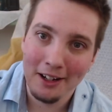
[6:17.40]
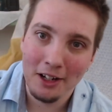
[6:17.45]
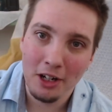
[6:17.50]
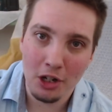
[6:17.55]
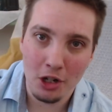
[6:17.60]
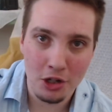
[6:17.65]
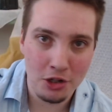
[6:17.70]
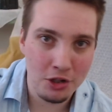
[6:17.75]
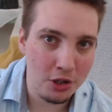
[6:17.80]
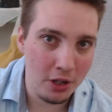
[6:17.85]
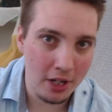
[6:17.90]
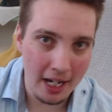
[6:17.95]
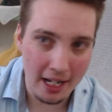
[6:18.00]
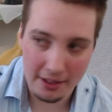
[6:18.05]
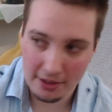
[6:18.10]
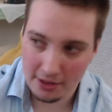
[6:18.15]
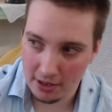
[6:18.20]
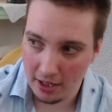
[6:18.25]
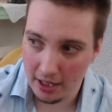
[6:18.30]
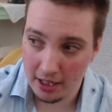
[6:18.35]
a shirt
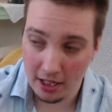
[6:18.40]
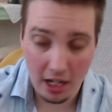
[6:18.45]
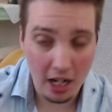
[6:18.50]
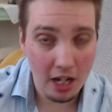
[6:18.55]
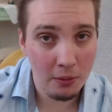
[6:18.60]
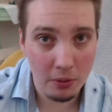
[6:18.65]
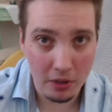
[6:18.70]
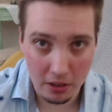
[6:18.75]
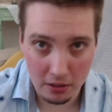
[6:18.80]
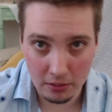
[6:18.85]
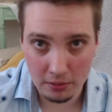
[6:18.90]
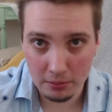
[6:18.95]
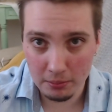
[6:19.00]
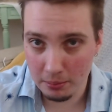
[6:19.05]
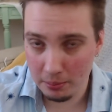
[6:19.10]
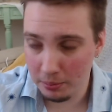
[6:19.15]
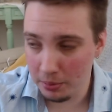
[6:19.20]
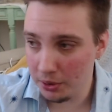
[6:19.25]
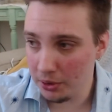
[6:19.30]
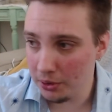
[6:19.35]
outside. I will,
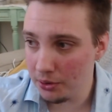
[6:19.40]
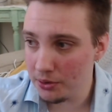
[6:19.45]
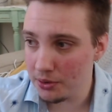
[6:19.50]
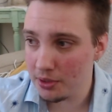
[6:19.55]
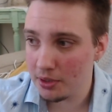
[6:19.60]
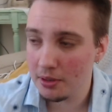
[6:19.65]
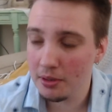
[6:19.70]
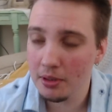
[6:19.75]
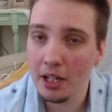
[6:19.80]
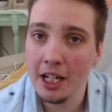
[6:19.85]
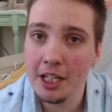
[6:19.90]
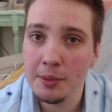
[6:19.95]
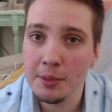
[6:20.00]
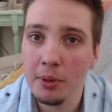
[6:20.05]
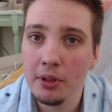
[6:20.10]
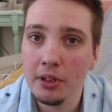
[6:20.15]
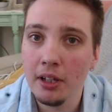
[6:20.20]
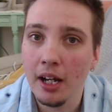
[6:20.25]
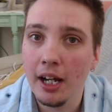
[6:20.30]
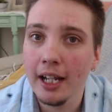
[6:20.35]
because it's
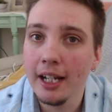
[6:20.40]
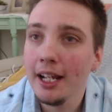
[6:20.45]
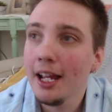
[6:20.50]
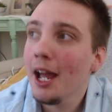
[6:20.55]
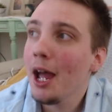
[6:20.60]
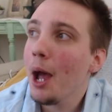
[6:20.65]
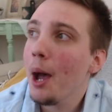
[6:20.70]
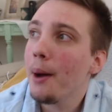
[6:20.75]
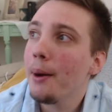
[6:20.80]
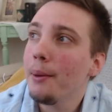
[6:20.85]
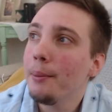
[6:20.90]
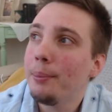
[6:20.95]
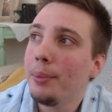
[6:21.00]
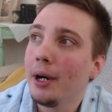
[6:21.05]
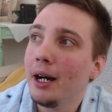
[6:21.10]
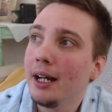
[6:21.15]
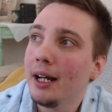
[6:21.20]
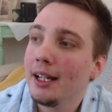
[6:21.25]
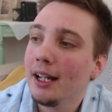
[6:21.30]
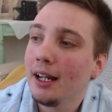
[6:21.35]
polite,
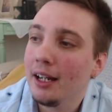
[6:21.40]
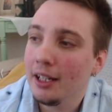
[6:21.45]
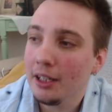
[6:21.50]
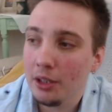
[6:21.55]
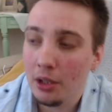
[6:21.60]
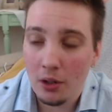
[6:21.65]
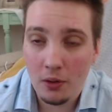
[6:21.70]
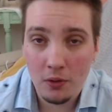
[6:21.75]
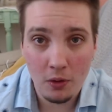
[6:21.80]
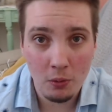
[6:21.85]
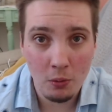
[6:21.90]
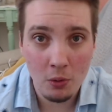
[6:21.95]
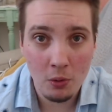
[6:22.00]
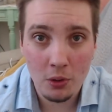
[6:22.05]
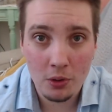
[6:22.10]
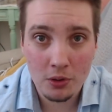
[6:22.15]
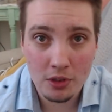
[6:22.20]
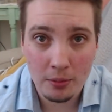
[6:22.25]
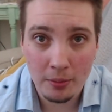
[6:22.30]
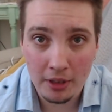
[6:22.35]
but I go for
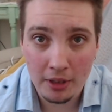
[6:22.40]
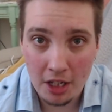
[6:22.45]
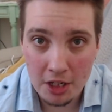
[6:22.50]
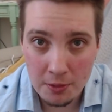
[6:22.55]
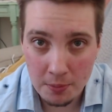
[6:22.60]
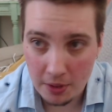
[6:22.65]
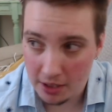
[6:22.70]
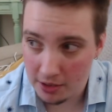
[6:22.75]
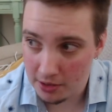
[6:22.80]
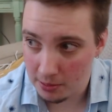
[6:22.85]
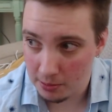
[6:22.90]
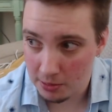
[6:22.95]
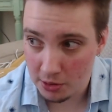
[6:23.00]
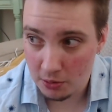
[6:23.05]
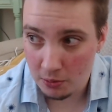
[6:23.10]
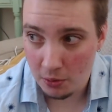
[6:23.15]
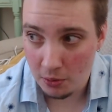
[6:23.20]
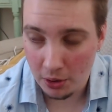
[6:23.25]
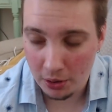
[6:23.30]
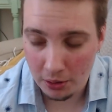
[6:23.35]
walks on my lunch breaks. I'm still
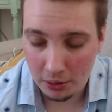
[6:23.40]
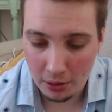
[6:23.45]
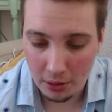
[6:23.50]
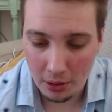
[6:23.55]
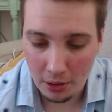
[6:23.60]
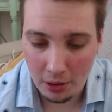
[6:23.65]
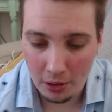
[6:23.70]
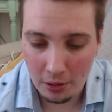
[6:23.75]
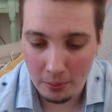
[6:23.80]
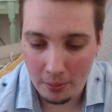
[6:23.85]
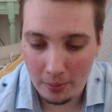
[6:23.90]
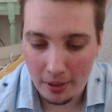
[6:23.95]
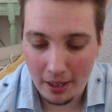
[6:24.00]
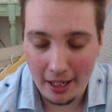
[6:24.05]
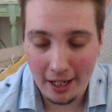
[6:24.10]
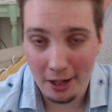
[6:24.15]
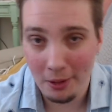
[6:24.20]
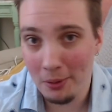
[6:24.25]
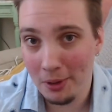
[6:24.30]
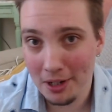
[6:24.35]
working at home,
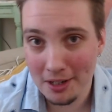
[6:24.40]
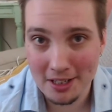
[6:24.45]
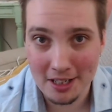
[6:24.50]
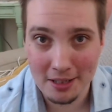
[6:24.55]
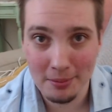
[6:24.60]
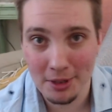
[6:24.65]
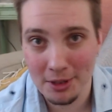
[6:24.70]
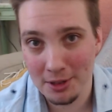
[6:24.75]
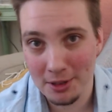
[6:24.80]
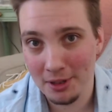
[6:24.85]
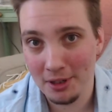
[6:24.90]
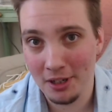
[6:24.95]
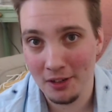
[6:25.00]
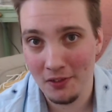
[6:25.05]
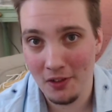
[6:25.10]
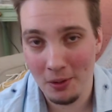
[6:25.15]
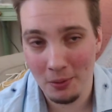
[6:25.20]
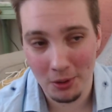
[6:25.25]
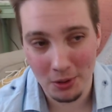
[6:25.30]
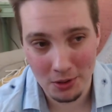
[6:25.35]
and I want to take my shirt off.
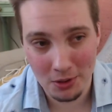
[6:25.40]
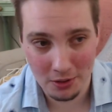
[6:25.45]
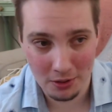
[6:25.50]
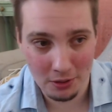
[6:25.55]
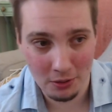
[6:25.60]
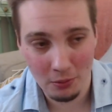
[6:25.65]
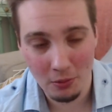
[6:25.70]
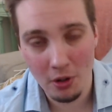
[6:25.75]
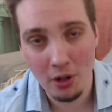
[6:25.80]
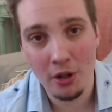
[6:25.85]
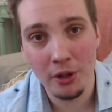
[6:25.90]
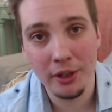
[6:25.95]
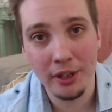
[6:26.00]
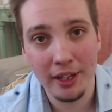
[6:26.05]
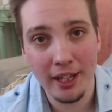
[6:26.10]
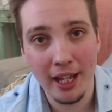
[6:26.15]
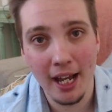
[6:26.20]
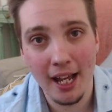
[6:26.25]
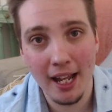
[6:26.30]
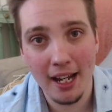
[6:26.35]
I want to show the world
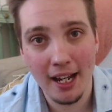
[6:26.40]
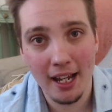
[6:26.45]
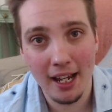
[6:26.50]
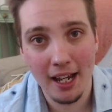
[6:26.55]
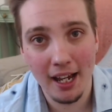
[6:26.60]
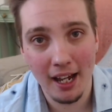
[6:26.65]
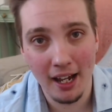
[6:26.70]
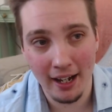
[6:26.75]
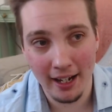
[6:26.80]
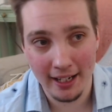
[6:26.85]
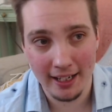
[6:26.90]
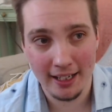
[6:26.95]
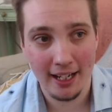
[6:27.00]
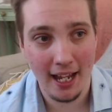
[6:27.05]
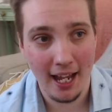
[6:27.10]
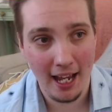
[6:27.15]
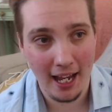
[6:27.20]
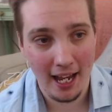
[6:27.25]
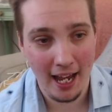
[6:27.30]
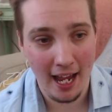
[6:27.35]
that I
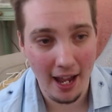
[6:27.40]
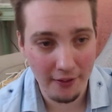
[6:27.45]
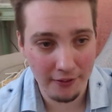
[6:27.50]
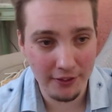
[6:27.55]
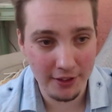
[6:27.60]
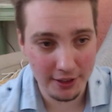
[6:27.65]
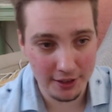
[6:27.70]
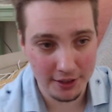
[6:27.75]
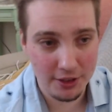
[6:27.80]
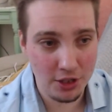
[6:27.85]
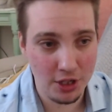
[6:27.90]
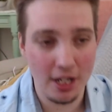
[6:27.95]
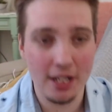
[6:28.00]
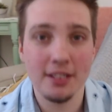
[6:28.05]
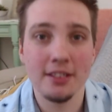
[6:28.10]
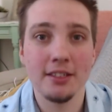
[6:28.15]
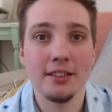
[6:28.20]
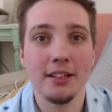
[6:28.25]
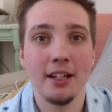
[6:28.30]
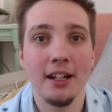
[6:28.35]
have this
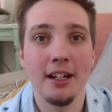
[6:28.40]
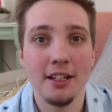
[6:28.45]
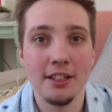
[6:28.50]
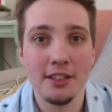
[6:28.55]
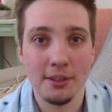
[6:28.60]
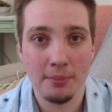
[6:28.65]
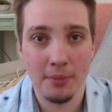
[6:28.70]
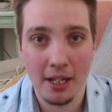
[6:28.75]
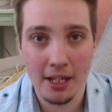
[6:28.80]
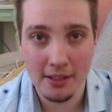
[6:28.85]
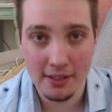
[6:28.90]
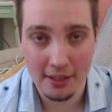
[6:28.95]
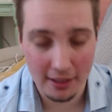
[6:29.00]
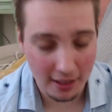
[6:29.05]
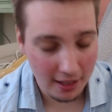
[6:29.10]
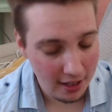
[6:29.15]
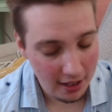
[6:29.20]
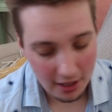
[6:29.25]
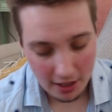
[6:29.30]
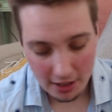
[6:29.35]
chest, and it's amazing.
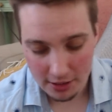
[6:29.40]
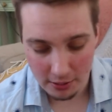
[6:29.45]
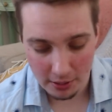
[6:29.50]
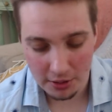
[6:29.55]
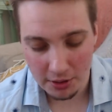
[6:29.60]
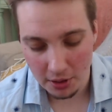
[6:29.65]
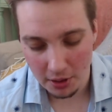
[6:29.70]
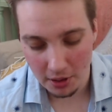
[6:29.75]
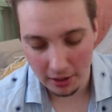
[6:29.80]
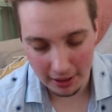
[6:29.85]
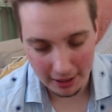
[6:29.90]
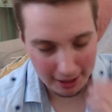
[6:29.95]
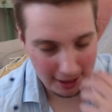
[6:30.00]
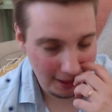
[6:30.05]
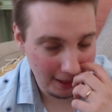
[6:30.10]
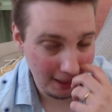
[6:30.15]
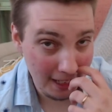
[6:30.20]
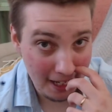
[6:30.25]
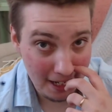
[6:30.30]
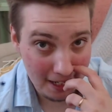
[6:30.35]
So I totally
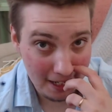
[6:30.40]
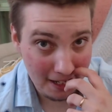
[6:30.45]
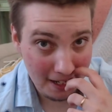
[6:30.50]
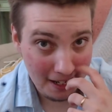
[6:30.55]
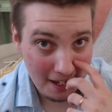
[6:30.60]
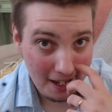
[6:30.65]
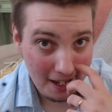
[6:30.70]
get